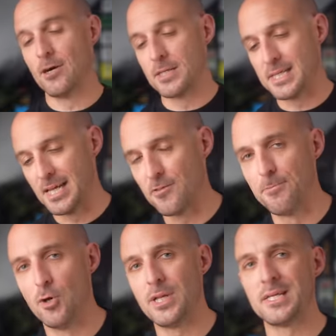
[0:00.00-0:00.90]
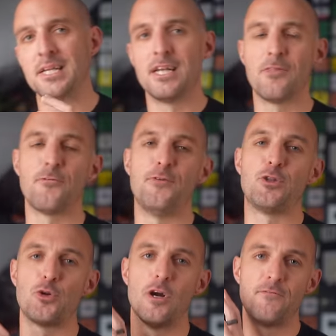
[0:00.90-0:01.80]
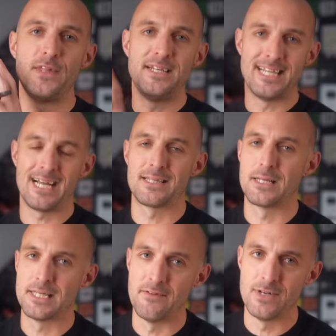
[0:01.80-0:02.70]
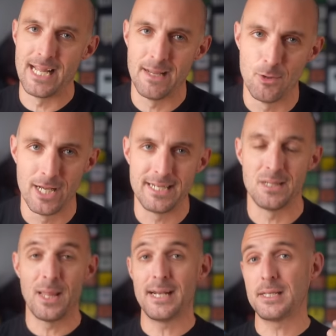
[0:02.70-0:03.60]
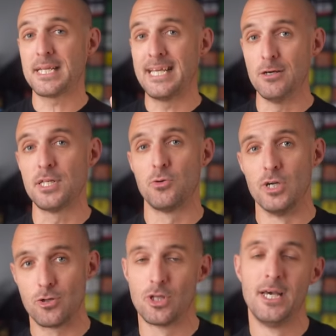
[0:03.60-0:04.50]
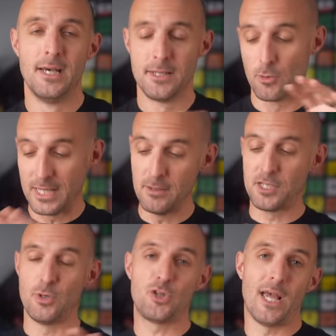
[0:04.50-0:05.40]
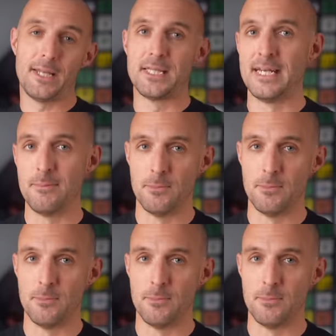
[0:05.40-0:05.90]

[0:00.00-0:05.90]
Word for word: on stealth mode is another feature of the Tactix 7 AMOLED, and that is kill switch. So kill switch, as the name